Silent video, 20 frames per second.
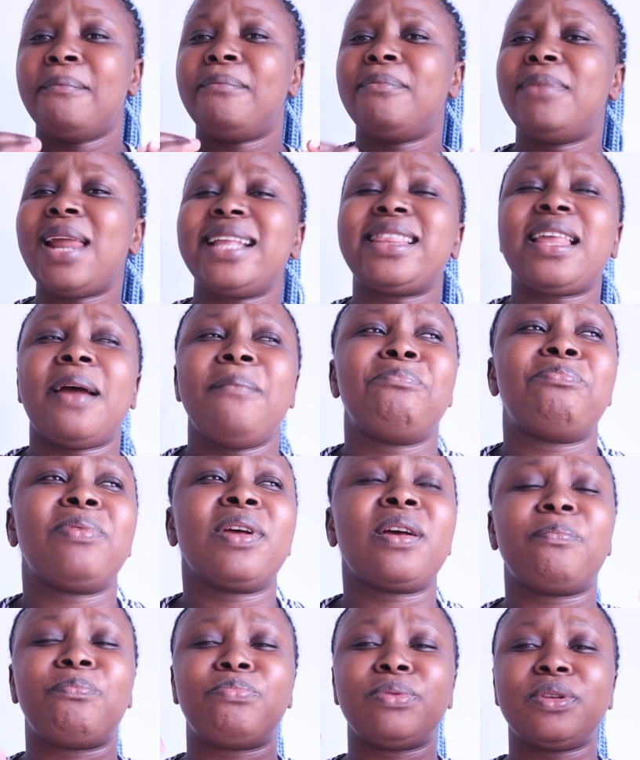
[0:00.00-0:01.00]
Let them
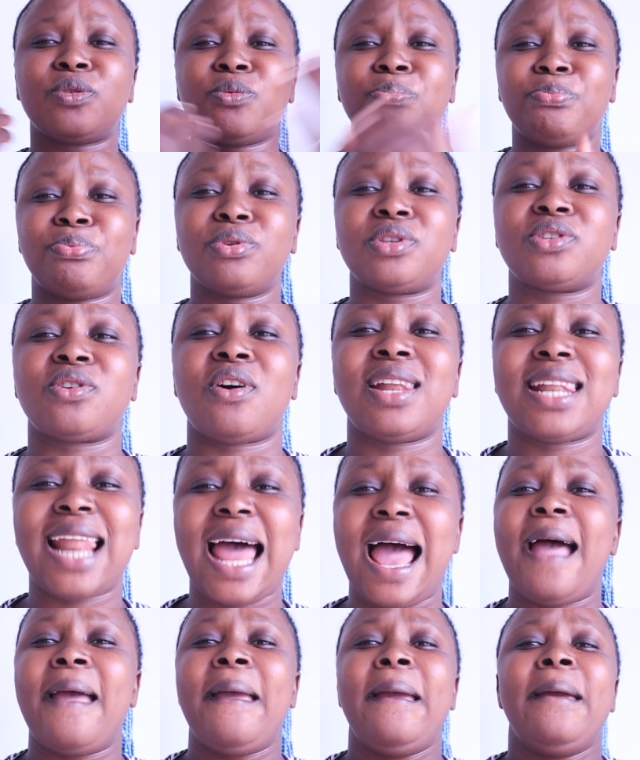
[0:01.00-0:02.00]
bring
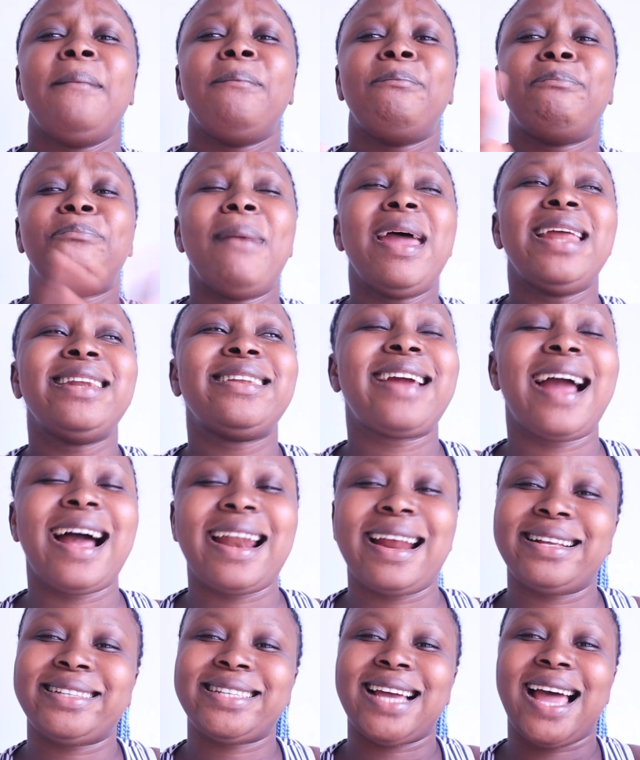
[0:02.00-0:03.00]
Busola main
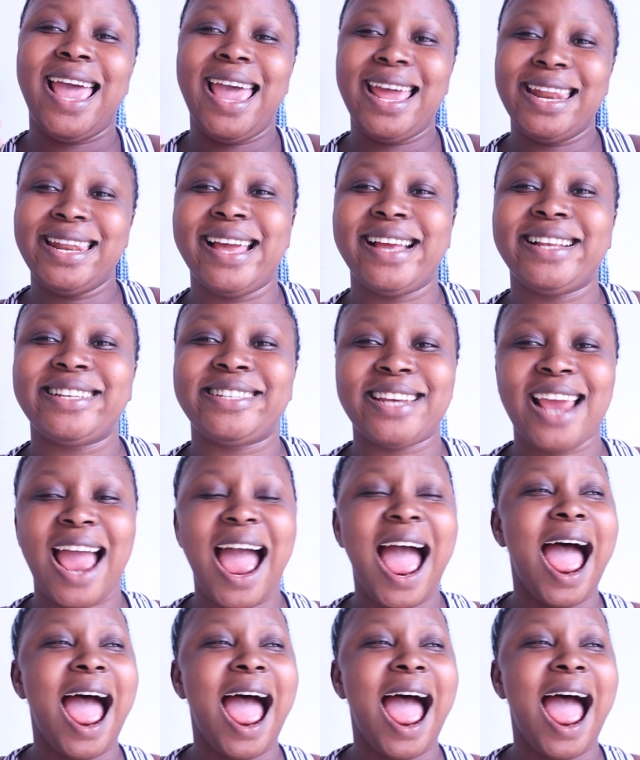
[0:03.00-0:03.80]
character energy.